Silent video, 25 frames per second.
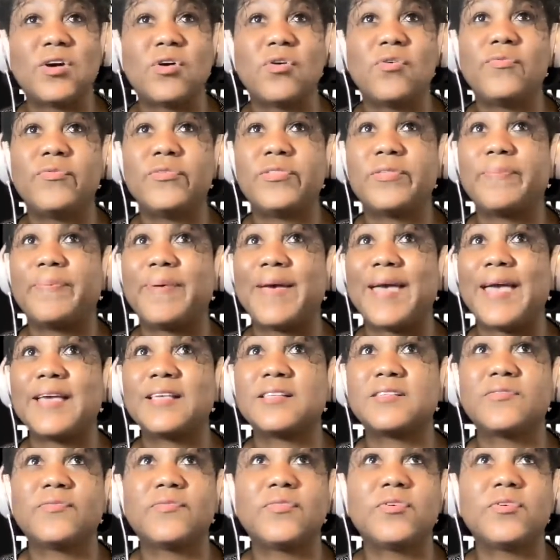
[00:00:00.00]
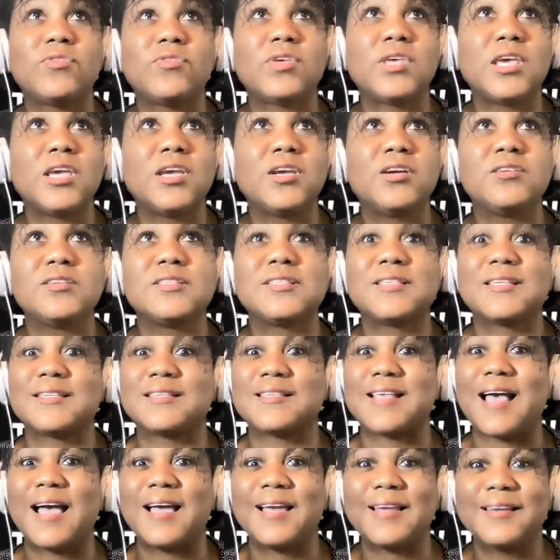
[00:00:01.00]
over the past years,
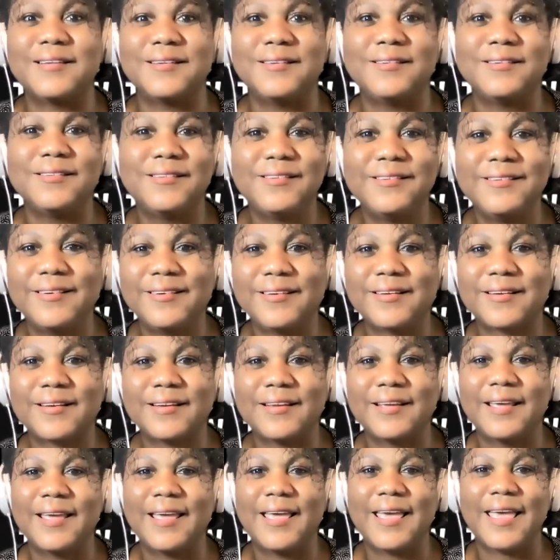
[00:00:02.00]
as I looked